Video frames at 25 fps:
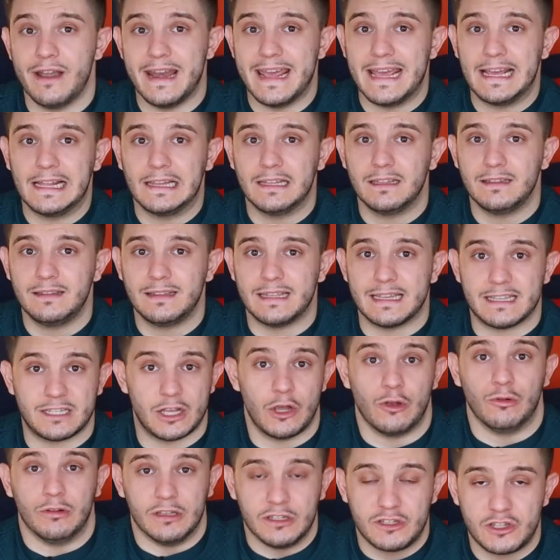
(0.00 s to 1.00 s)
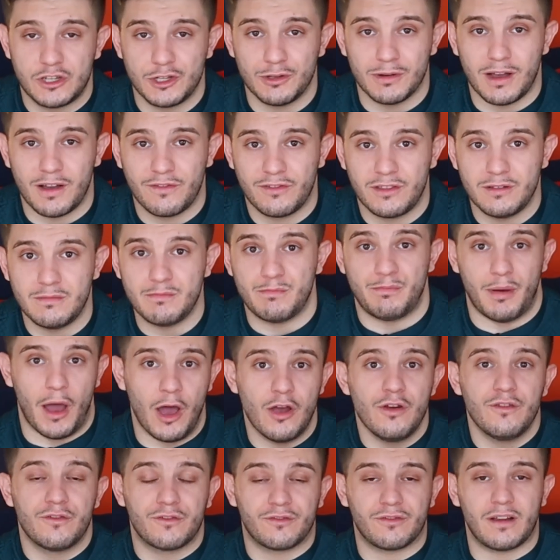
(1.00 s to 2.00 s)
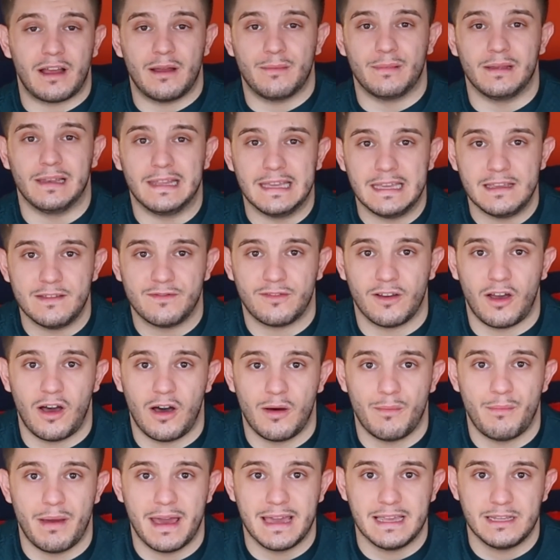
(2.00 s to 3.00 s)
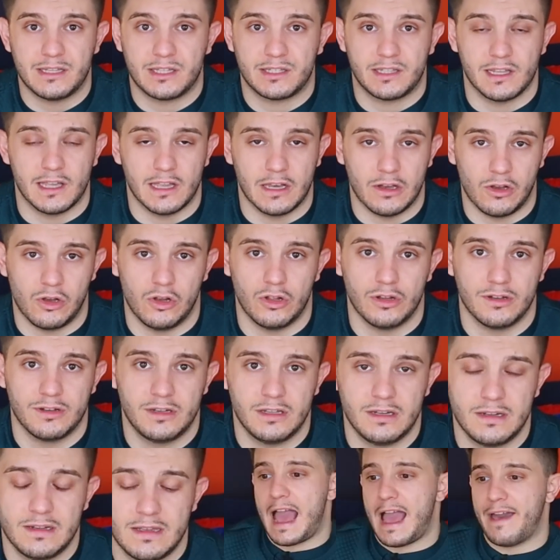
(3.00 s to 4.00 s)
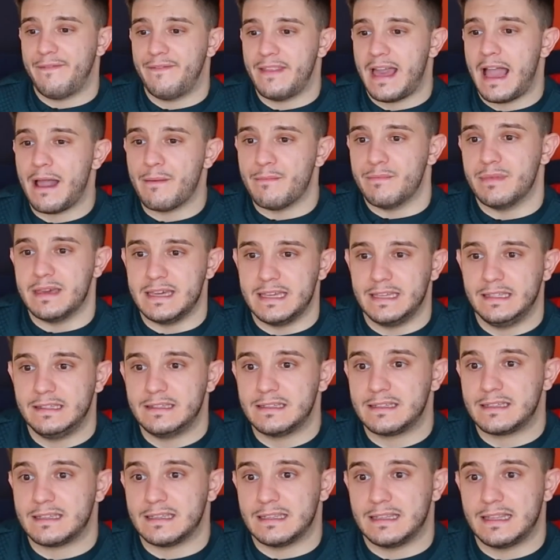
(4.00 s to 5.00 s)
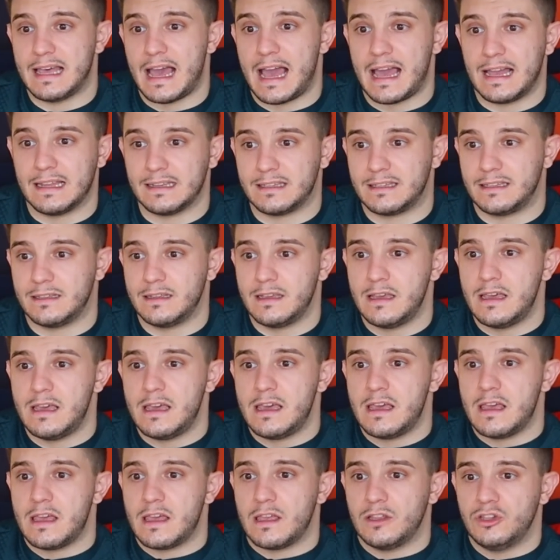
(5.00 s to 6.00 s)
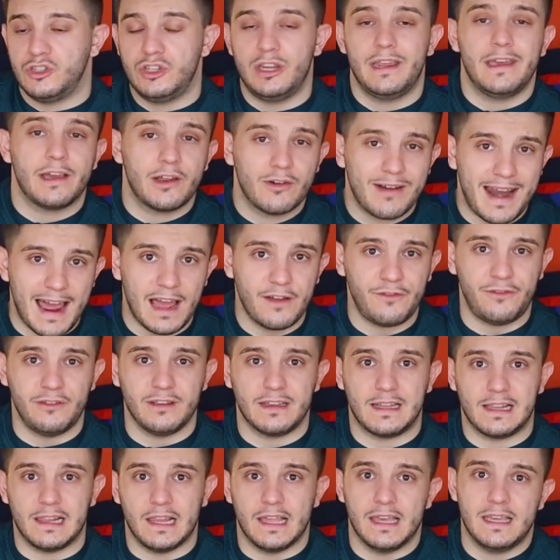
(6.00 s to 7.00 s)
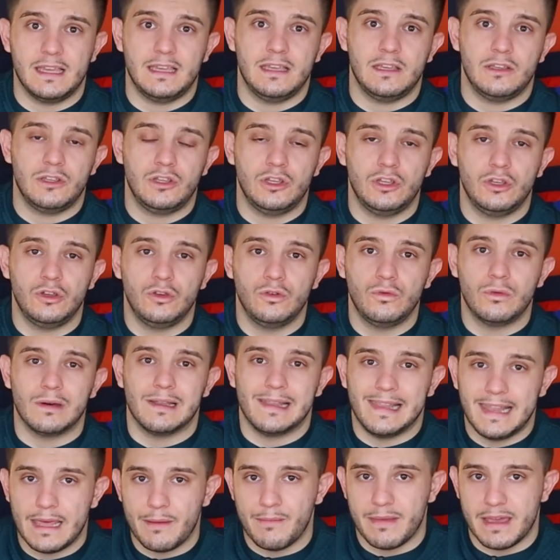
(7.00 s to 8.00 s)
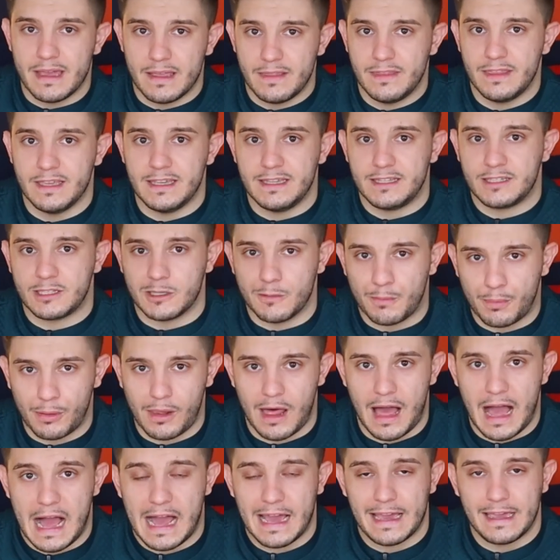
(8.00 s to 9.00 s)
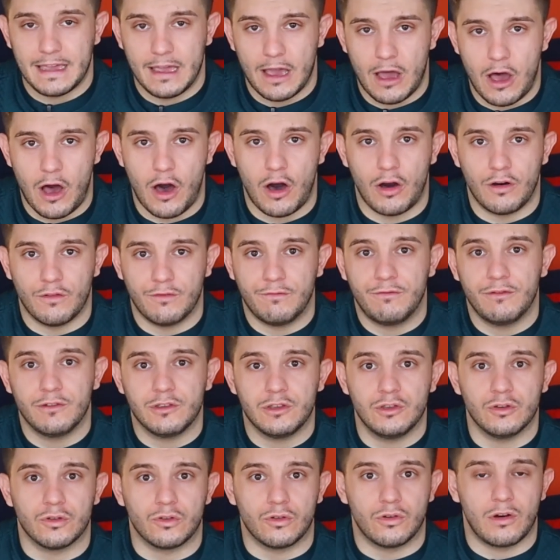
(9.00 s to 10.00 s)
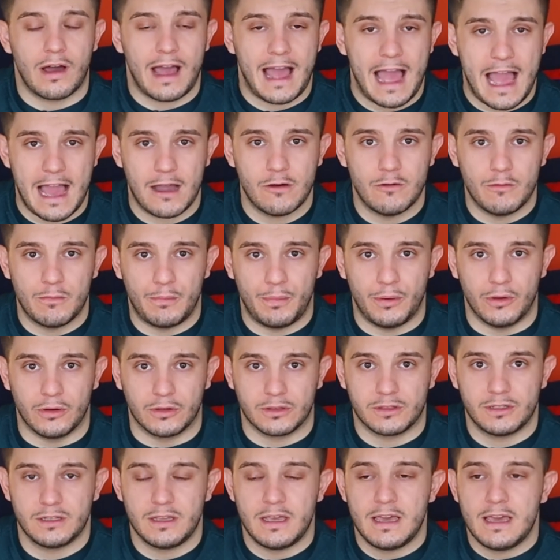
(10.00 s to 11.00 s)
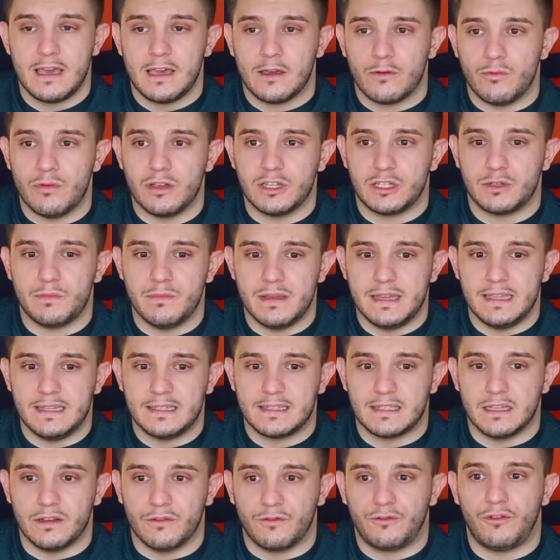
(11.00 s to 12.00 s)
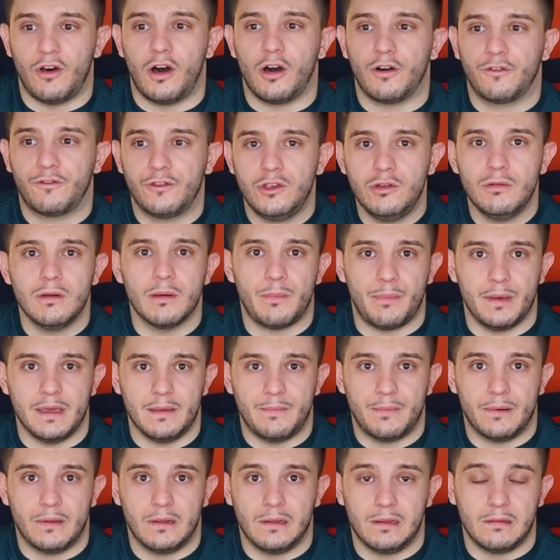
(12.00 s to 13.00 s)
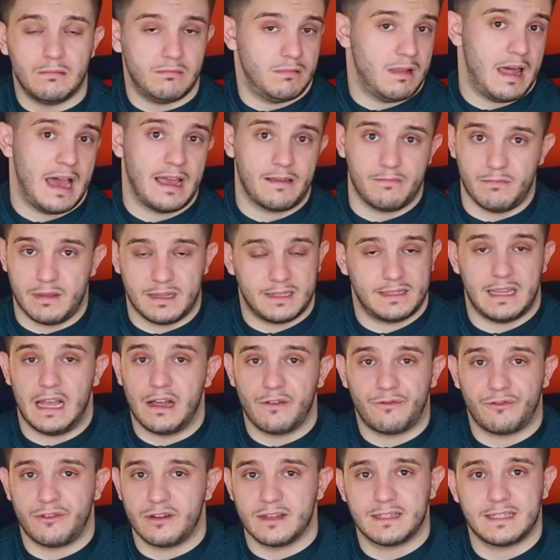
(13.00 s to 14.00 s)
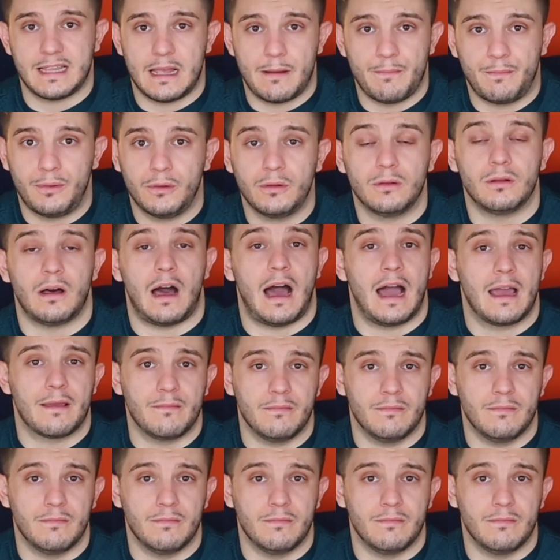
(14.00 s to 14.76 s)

England, there's only 2 of them. Both, I believe, are based in London, and that means that geographically you limit the supply of your output, which means that far fewer people, like myself for example, I